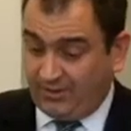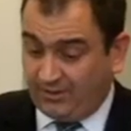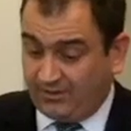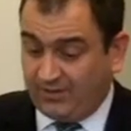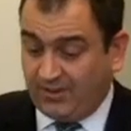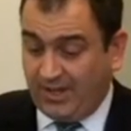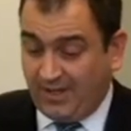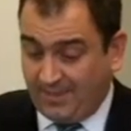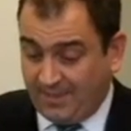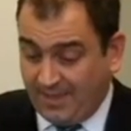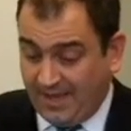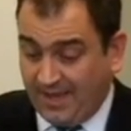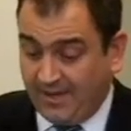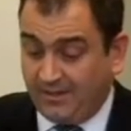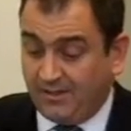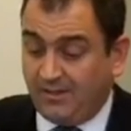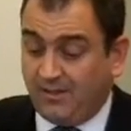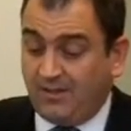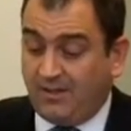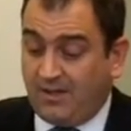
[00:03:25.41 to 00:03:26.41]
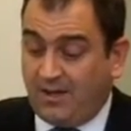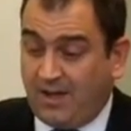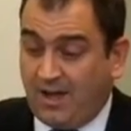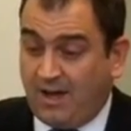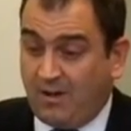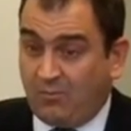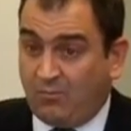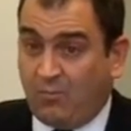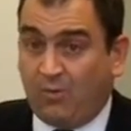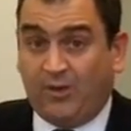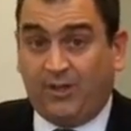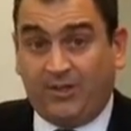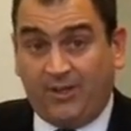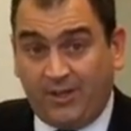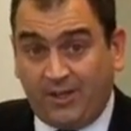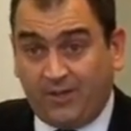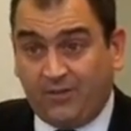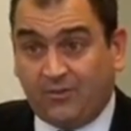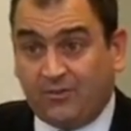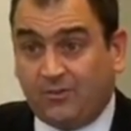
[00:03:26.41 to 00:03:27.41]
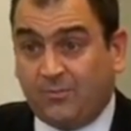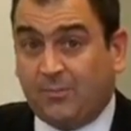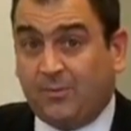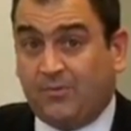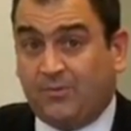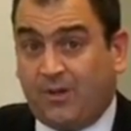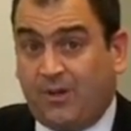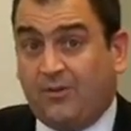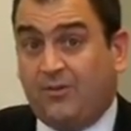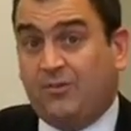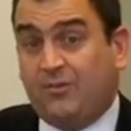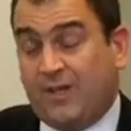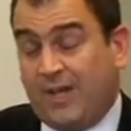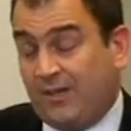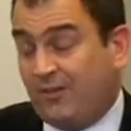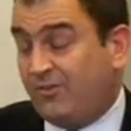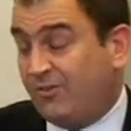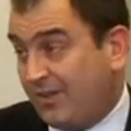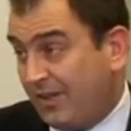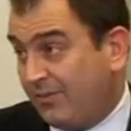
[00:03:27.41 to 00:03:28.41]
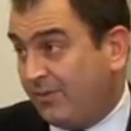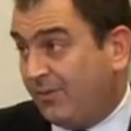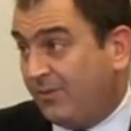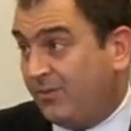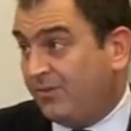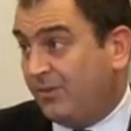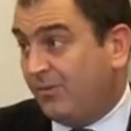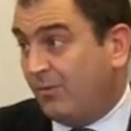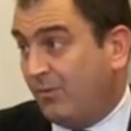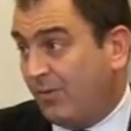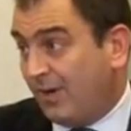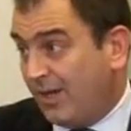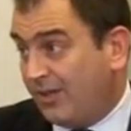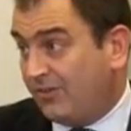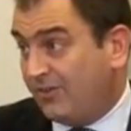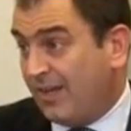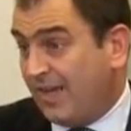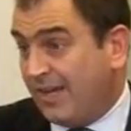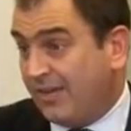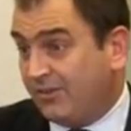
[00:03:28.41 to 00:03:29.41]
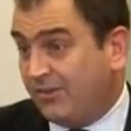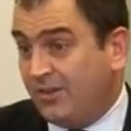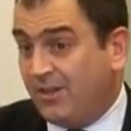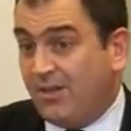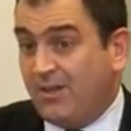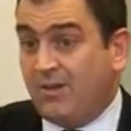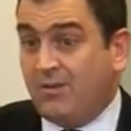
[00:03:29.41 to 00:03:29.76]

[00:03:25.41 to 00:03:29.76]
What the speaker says: It's not that. What it is under Title VII, the Civil Rights Act,